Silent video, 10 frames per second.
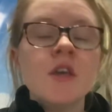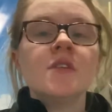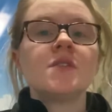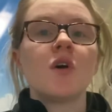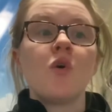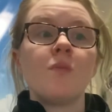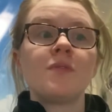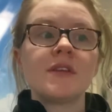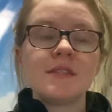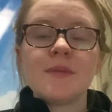So
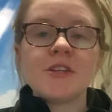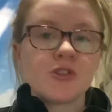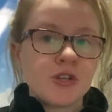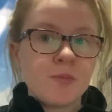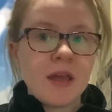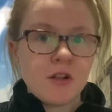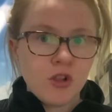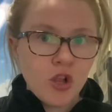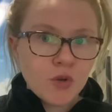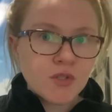please make sure you pay
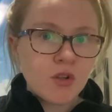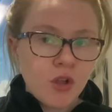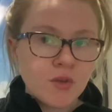close